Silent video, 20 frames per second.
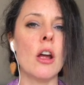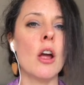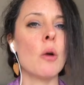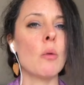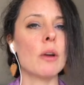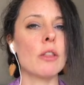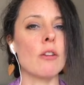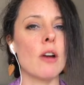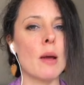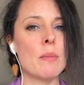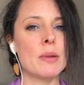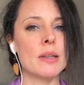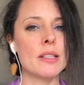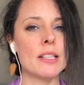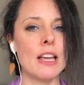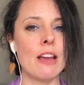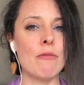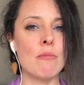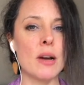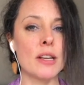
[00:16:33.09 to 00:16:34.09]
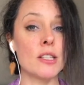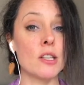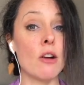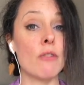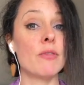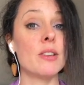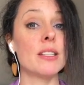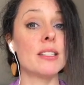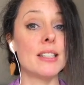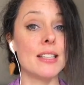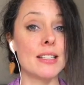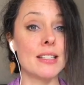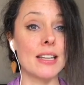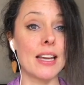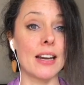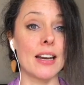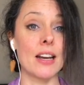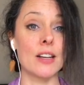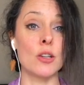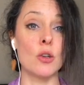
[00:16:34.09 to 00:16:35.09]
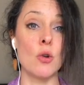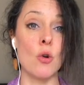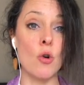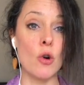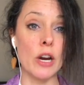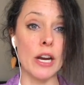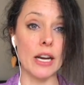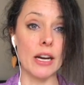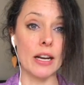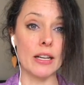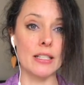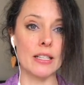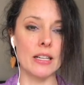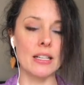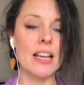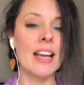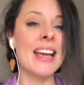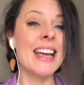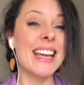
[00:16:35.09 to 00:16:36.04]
whether I perceive myself as disconnected or connected,